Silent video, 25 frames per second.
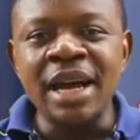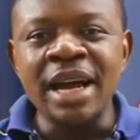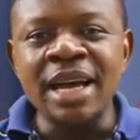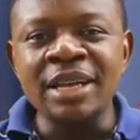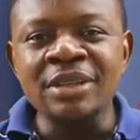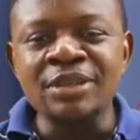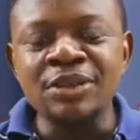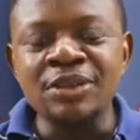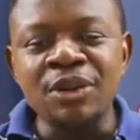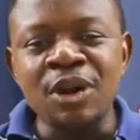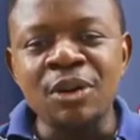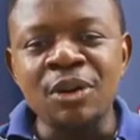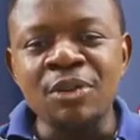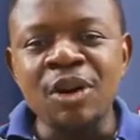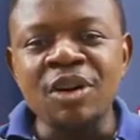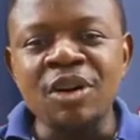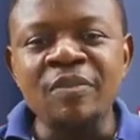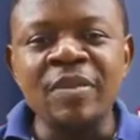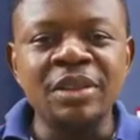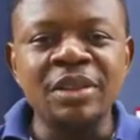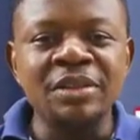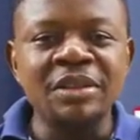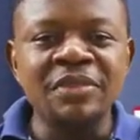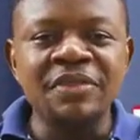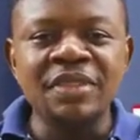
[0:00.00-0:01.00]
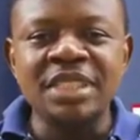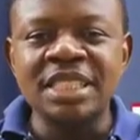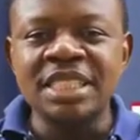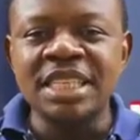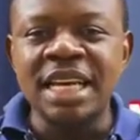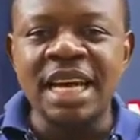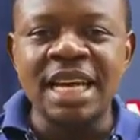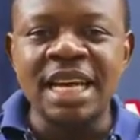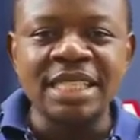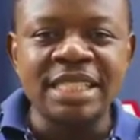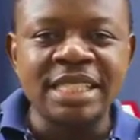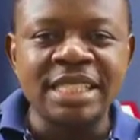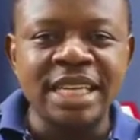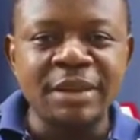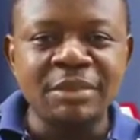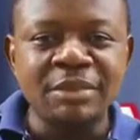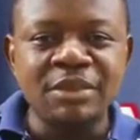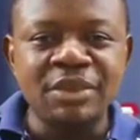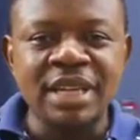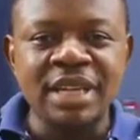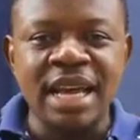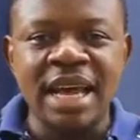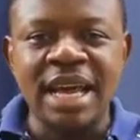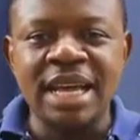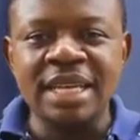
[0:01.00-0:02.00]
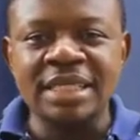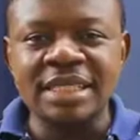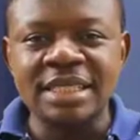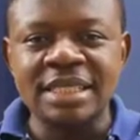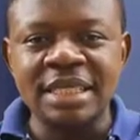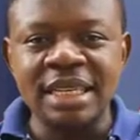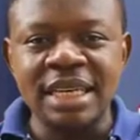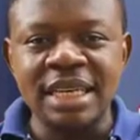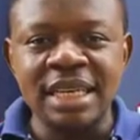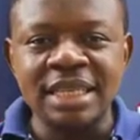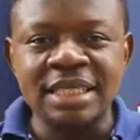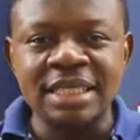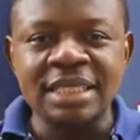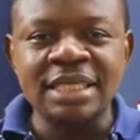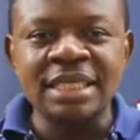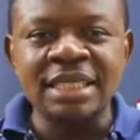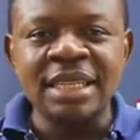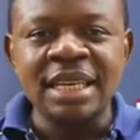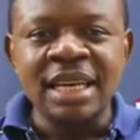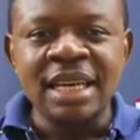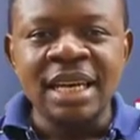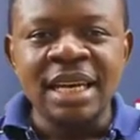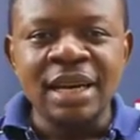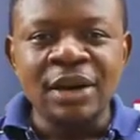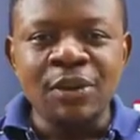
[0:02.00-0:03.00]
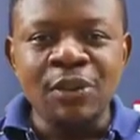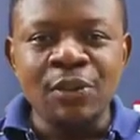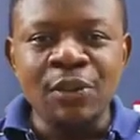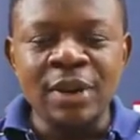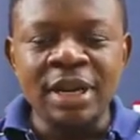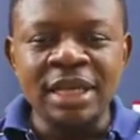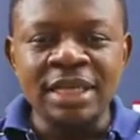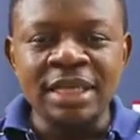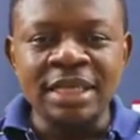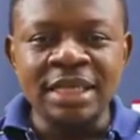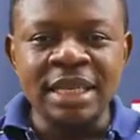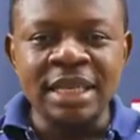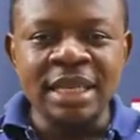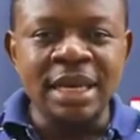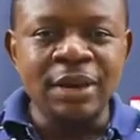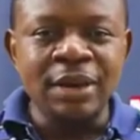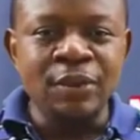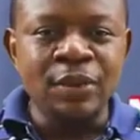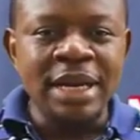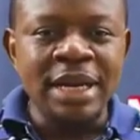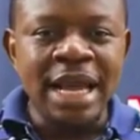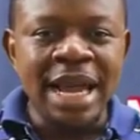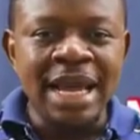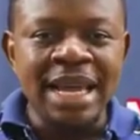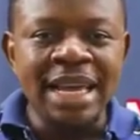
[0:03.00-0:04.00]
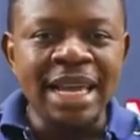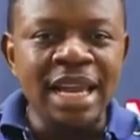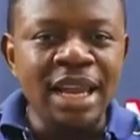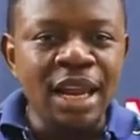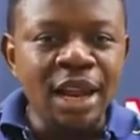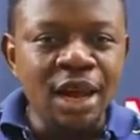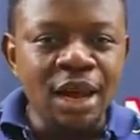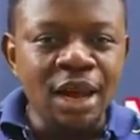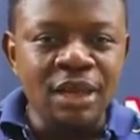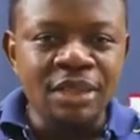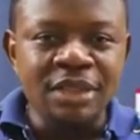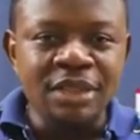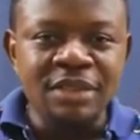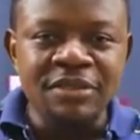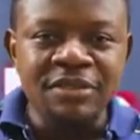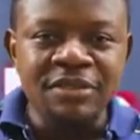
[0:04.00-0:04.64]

some government officials came to the estate with their helios